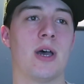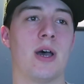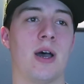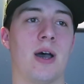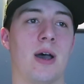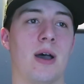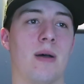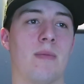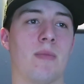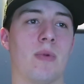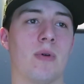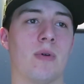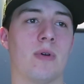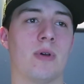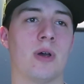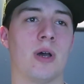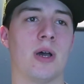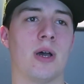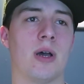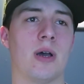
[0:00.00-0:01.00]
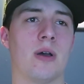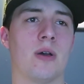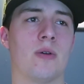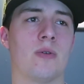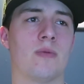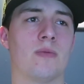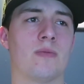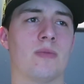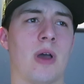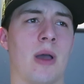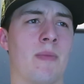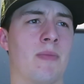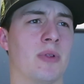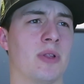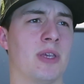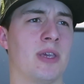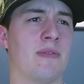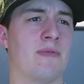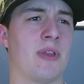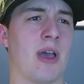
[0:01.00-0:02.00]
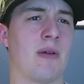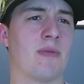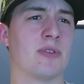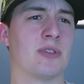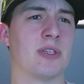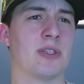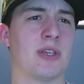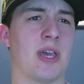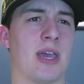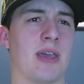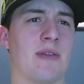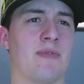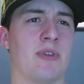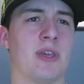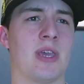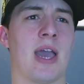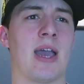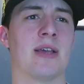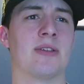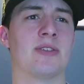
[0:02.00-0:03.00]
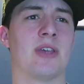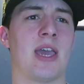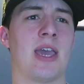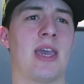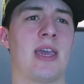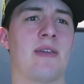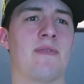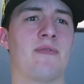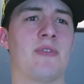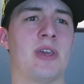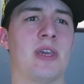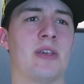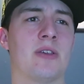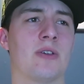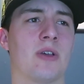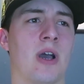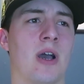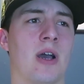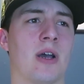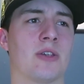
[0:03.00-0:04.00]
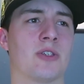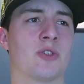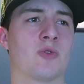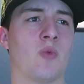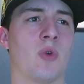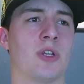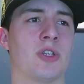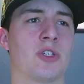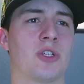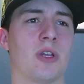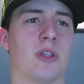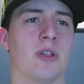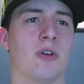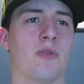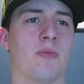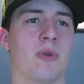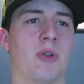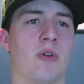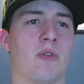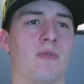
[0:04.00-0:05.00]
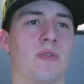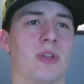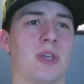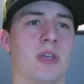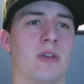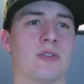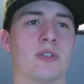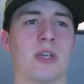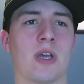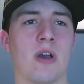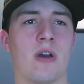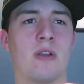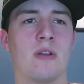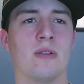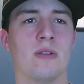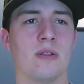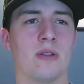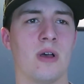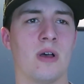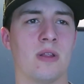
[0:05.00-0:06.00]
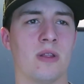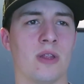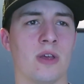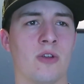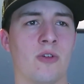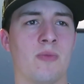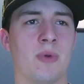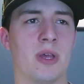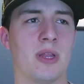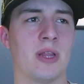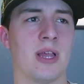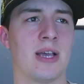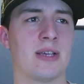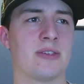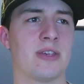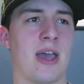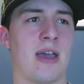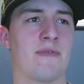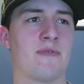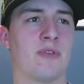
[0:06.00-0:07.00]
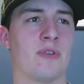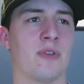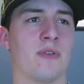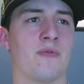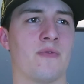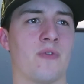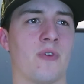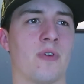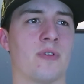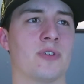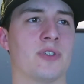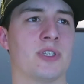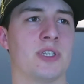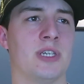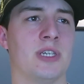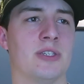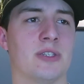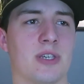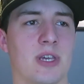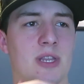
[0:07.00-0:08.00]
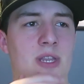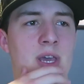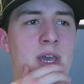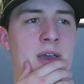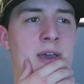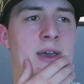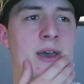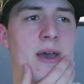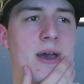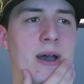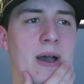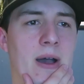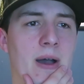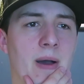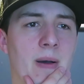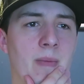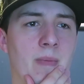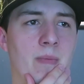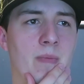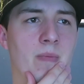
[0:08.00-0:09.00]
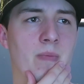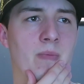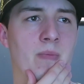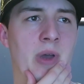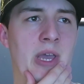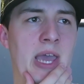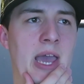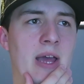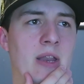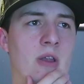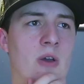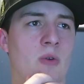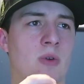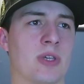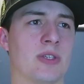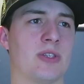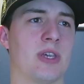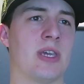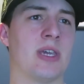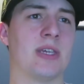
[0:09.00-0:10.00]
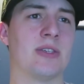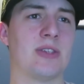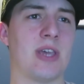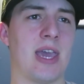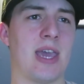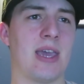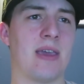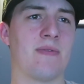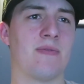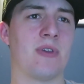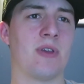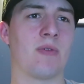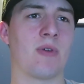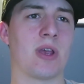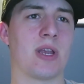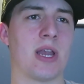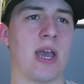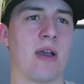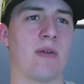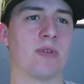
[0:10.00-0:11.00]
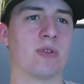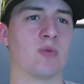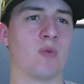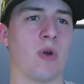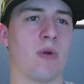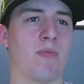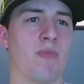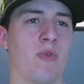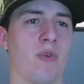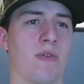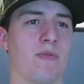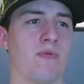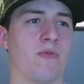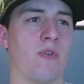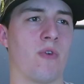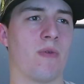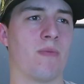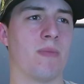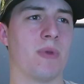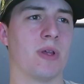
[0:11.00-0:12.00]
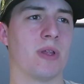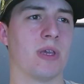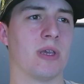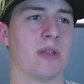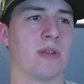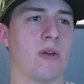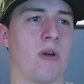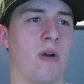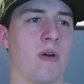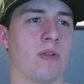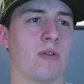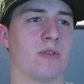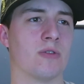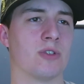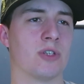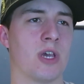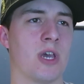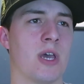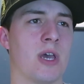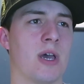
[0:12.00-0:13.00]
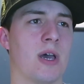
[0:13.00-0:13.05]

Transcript: Um, uh, I believe that was his AAV. Yeah, his AAV uh, switched a little bit over the years. It got a, a little bit less after the first season. Um, but yeah, no, his his AAV right now is 1.4 million dollars.